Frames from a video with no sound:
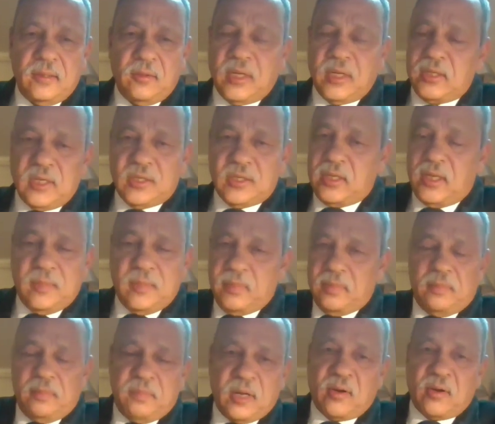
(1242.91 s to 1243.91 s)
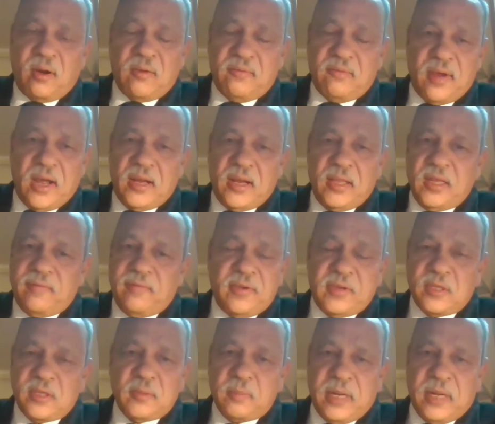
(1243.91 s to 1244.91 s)
You can just say, bring down fire there
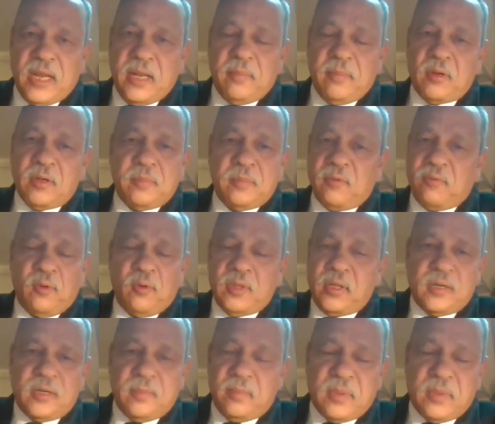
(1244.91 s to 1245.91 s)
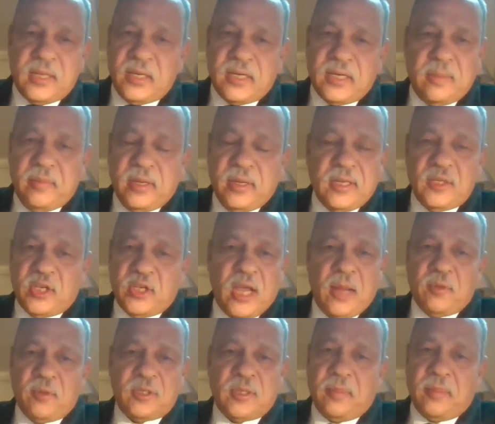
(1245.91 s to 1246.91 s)
if it isn't plain, because before that, by the time he can
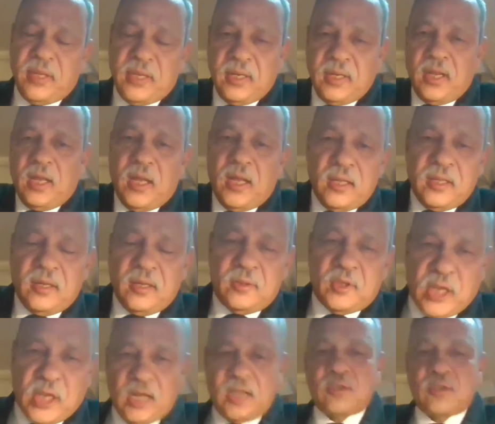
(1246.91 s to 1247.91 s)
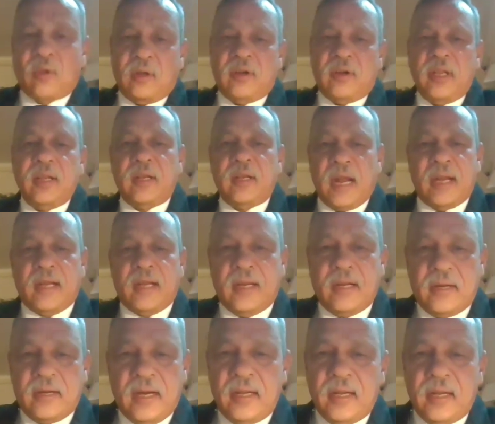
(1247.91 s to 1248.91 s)
jam or something, the shell is already
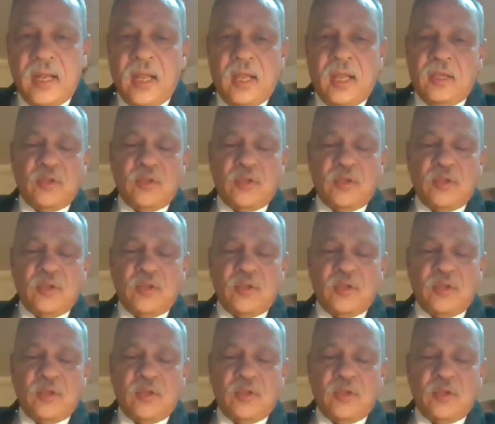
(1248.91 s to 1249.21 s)
landed, right?